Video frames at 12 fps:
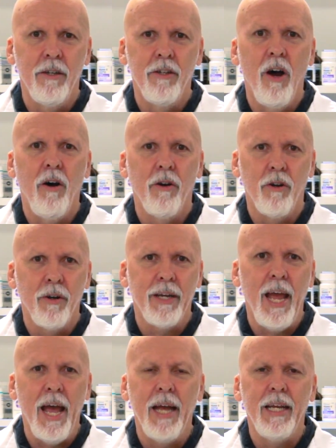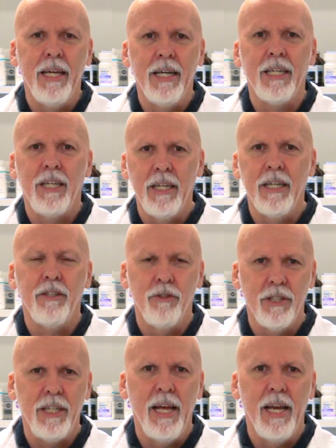dog or cat in a clinical
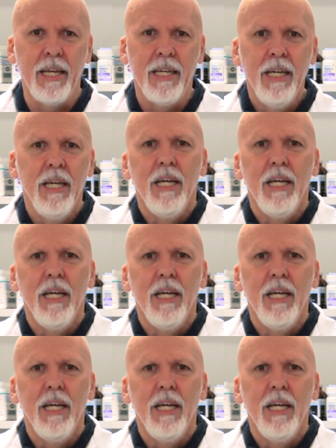setting.